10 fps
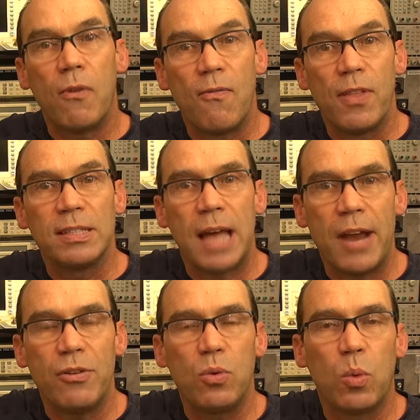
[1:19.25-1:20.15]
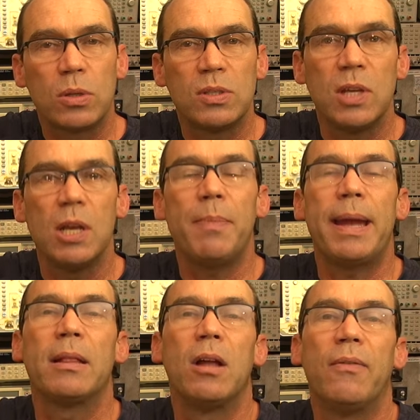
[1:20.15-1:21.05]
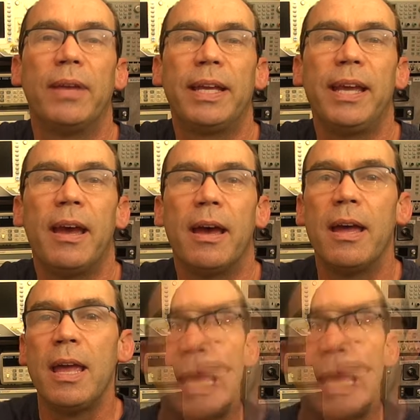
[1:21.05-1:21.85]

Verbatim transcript: of this 100-watt solar panel over here,